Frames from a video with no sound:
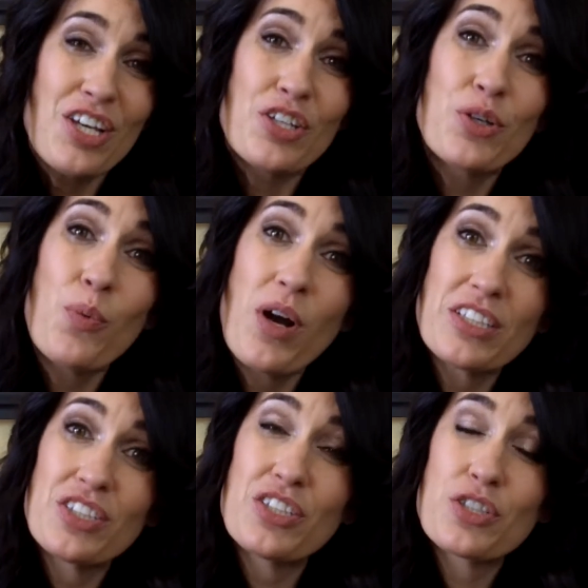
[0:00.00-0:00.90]
You'll want
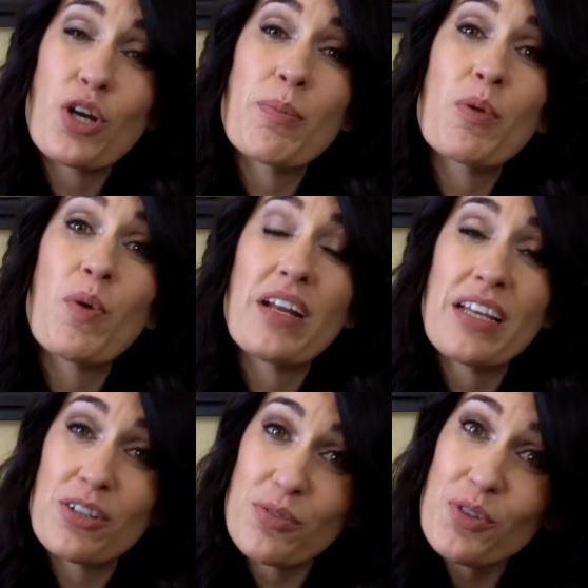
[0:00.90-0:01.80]
to determine what
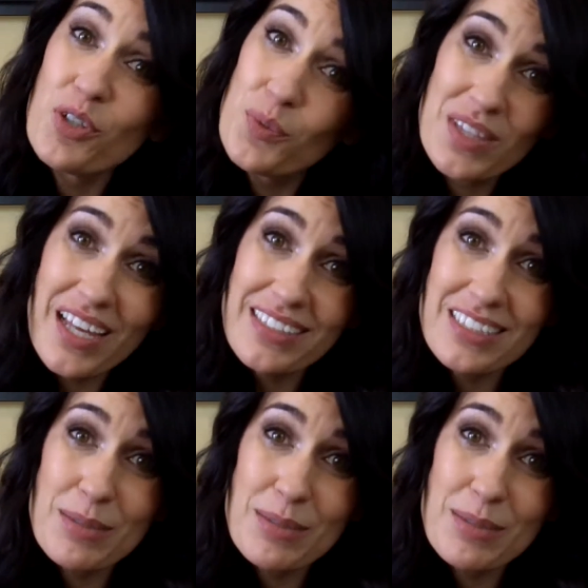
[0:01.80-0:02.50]
interval you would like to